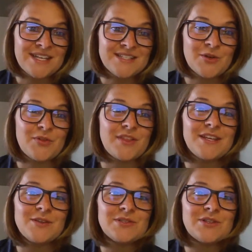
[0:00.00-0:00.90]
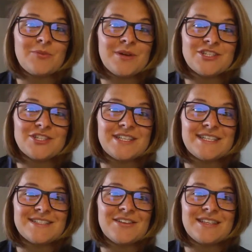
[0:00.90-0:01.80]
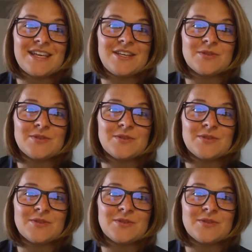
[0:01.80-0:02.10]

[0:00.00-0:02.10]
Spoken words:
So thank you so much, Liesl, and thank